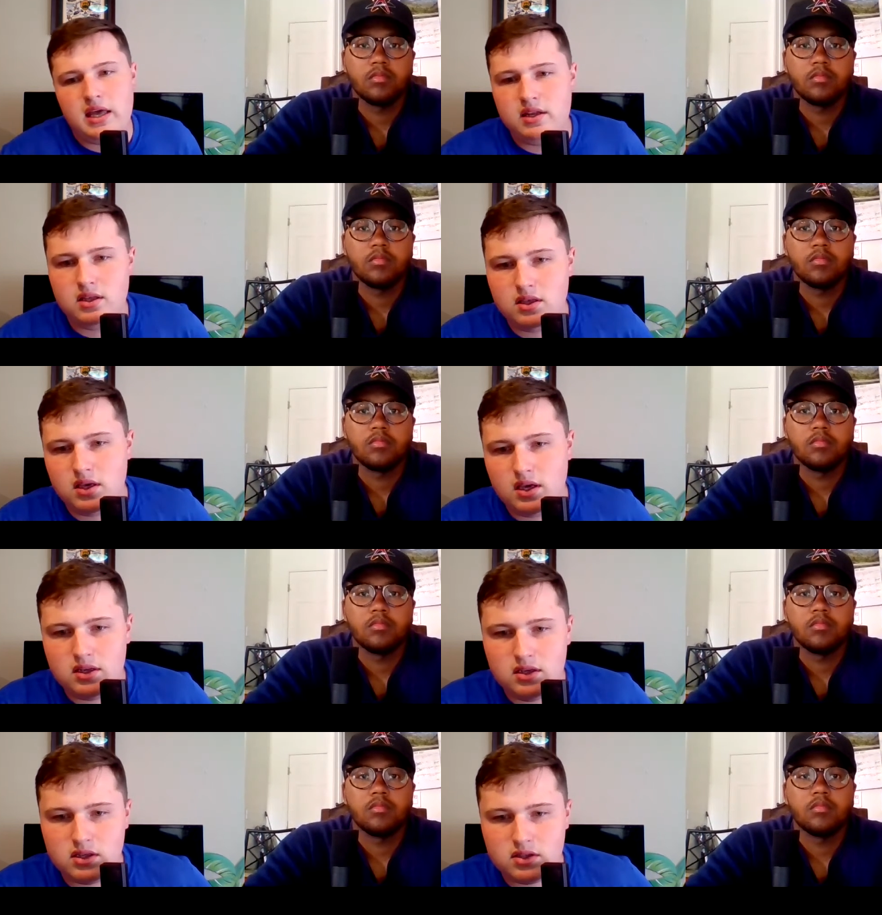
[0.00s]

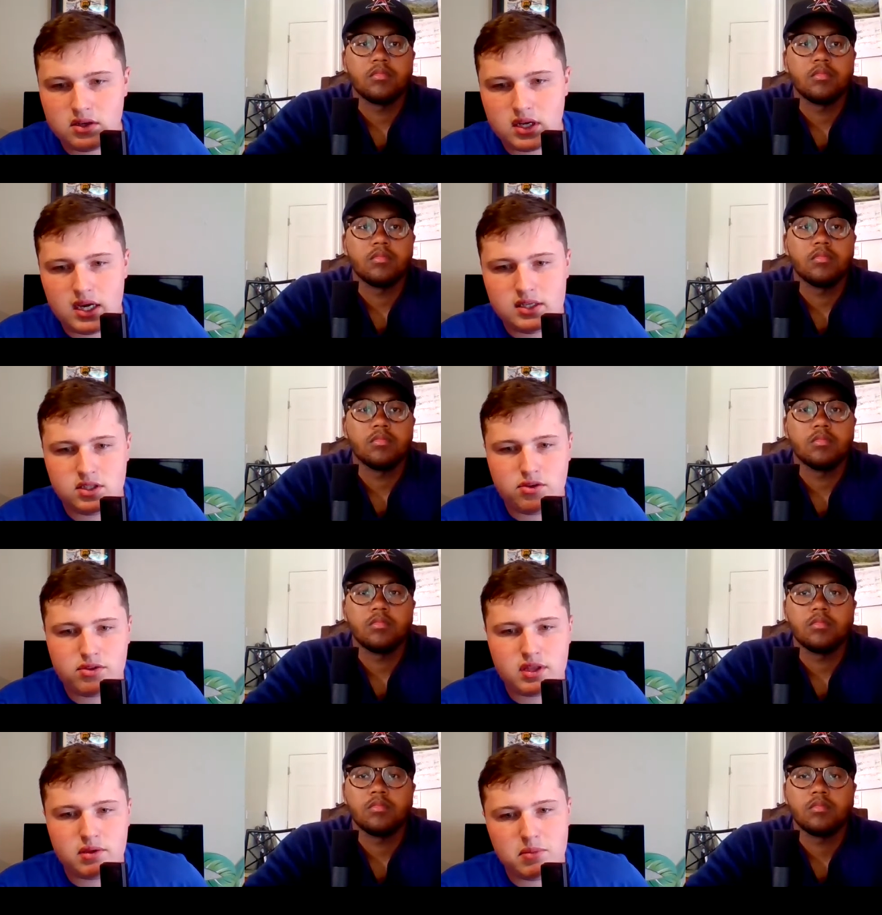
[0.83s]
Speaker 1: any any other
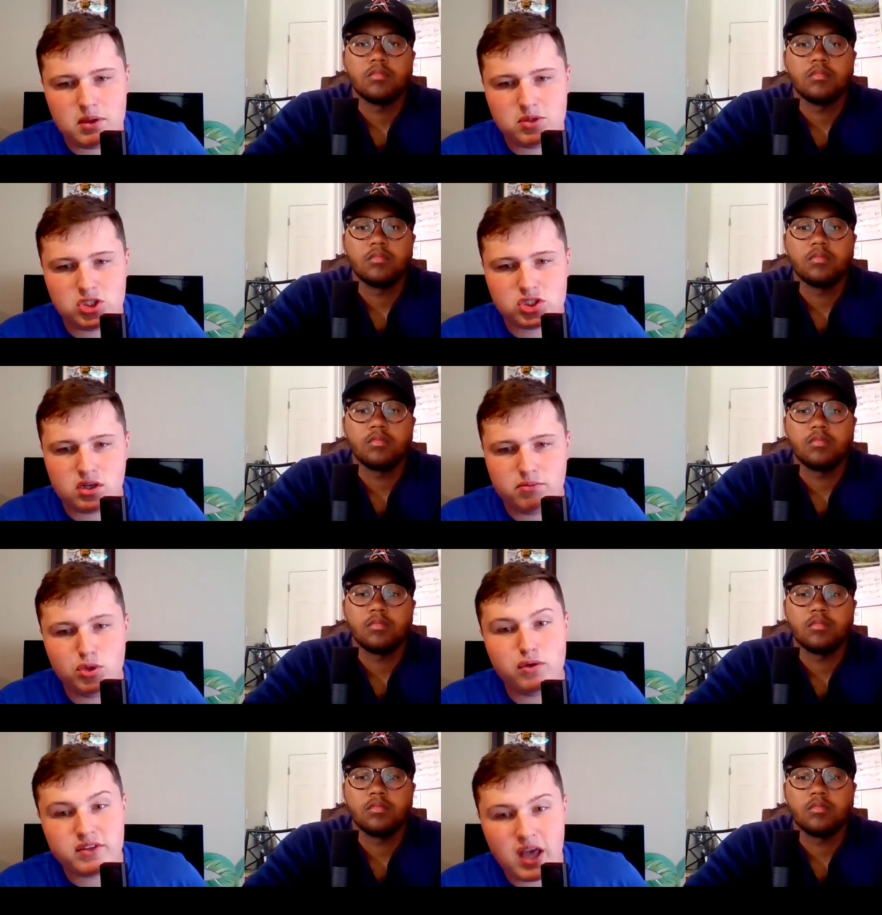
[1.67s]
guys that you think maybe
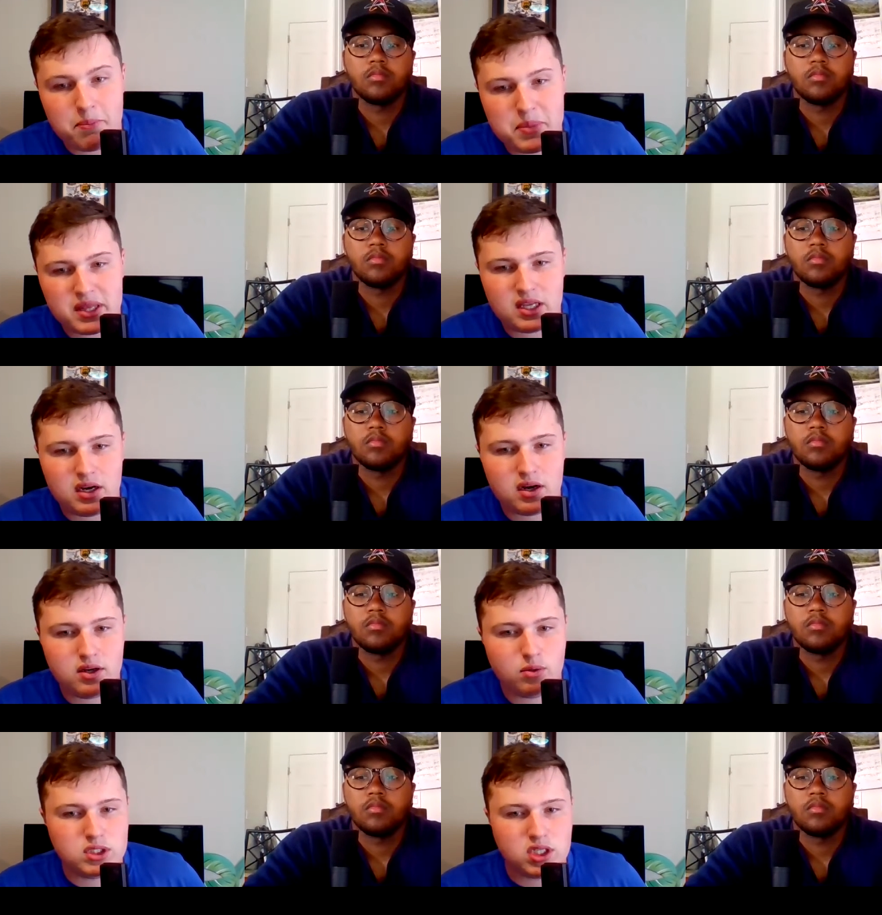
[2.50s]
should have moved up
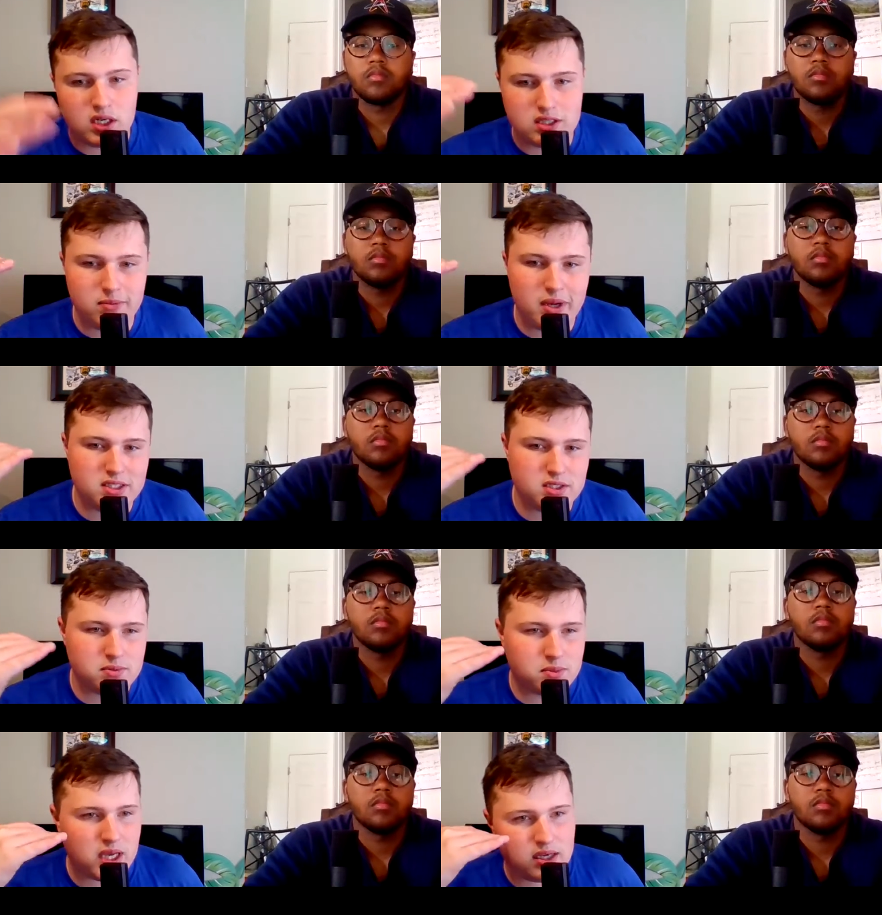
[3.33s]
in there? I know we talked
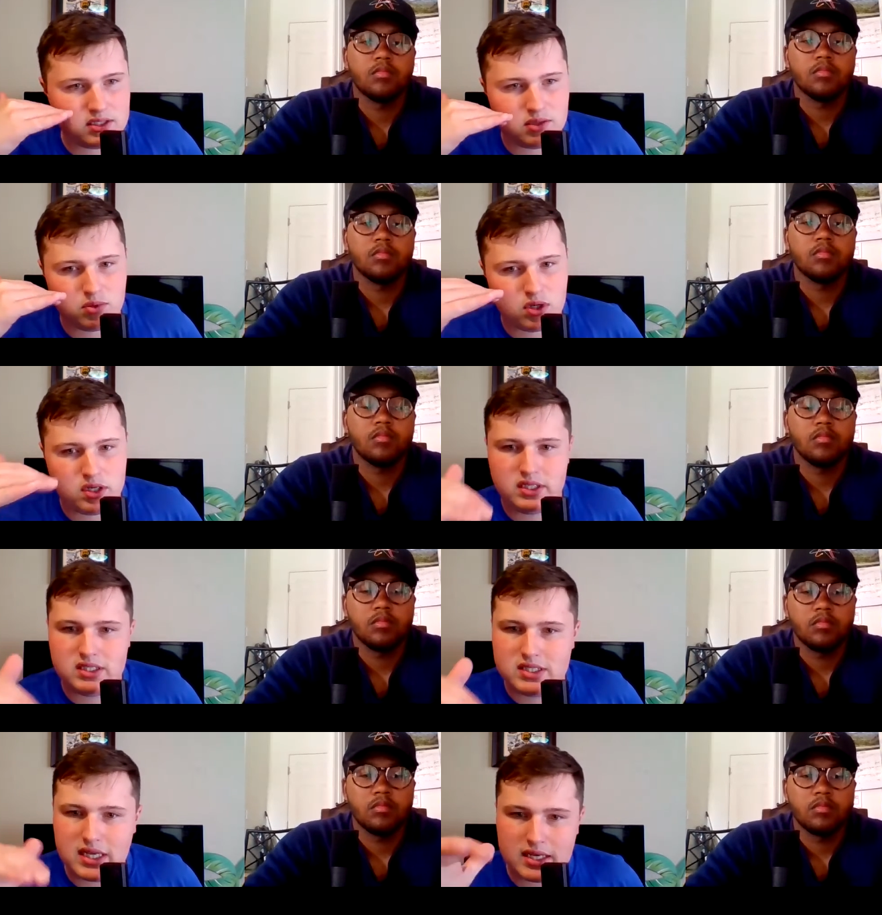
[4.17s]
about some guys that
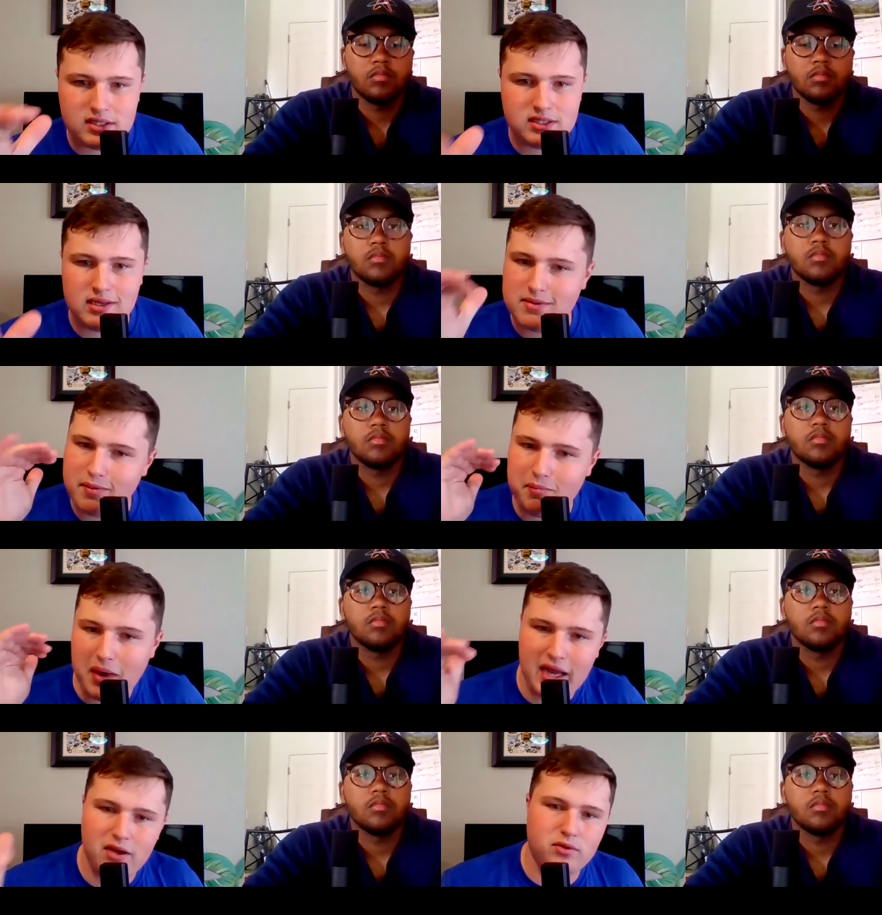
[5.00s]
were on his second
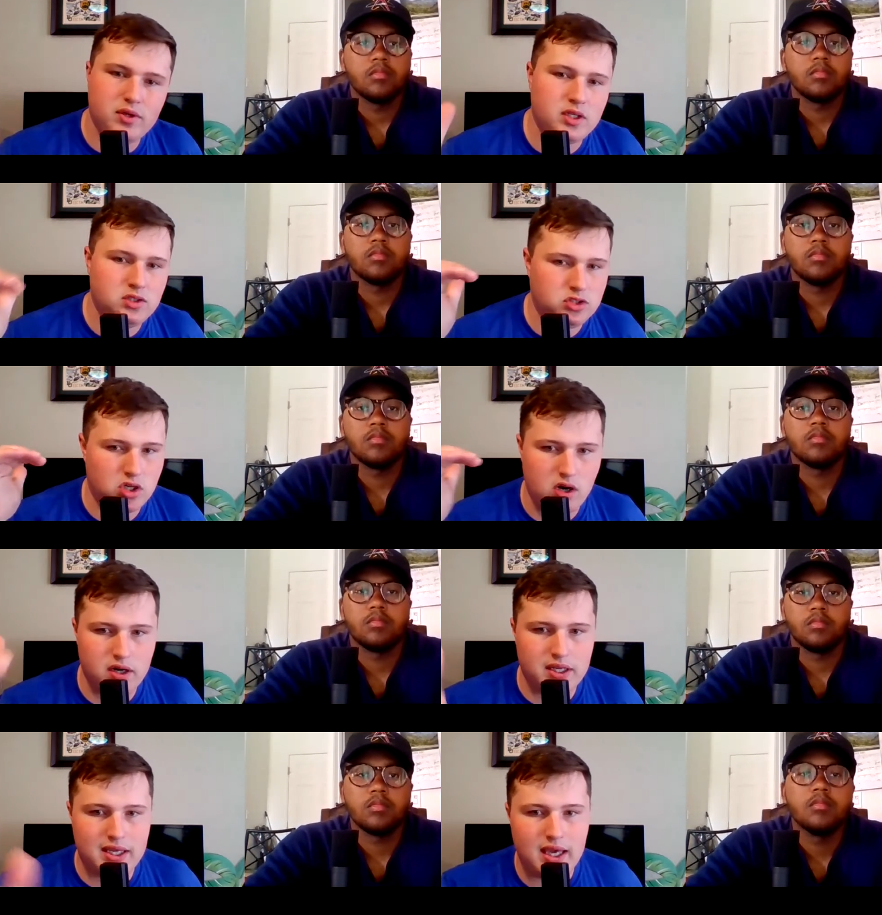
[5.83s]
team, like Mike
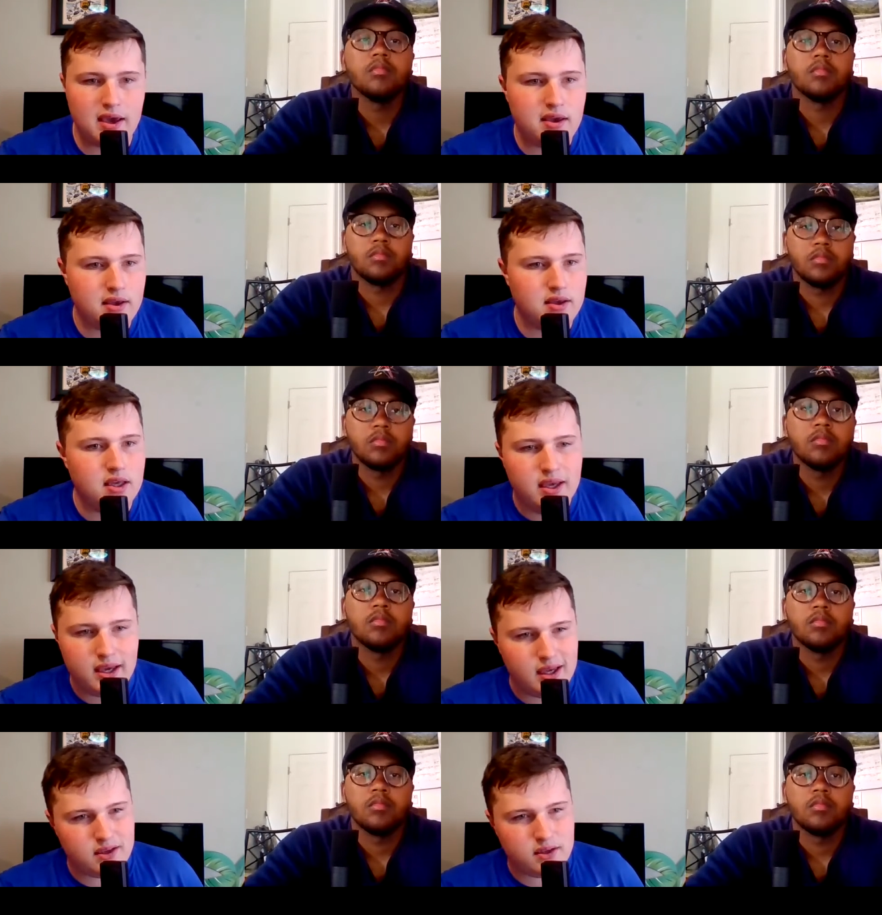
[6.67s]
Green, Jahari
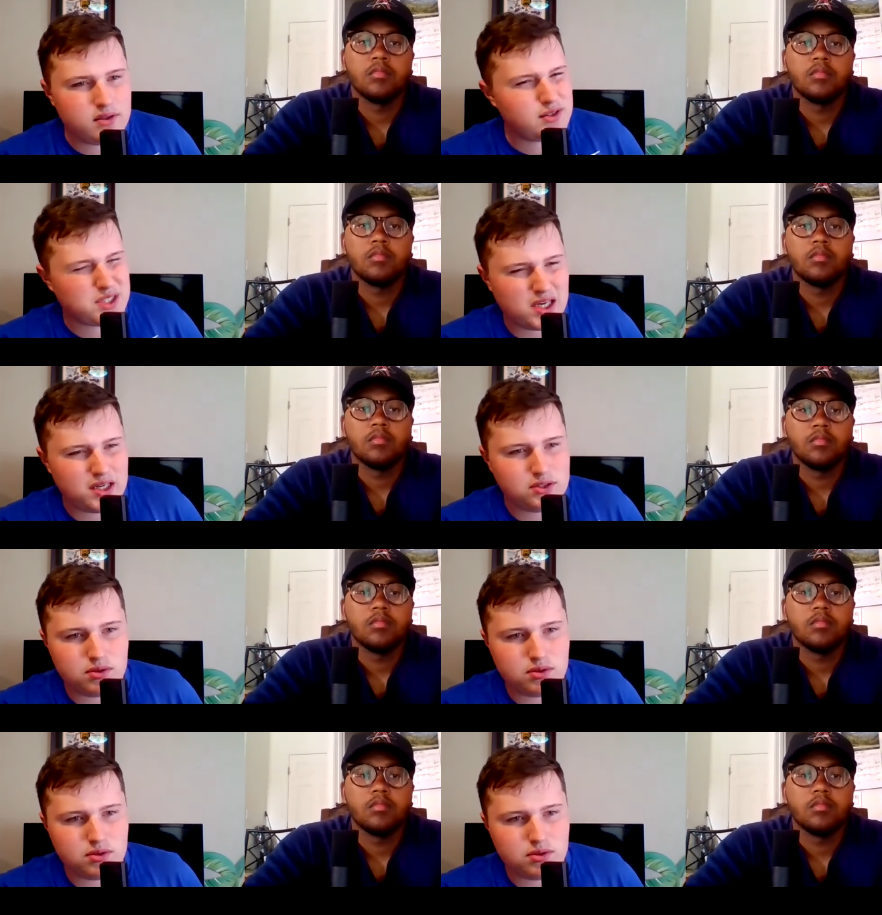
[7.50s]
Kay. Any of those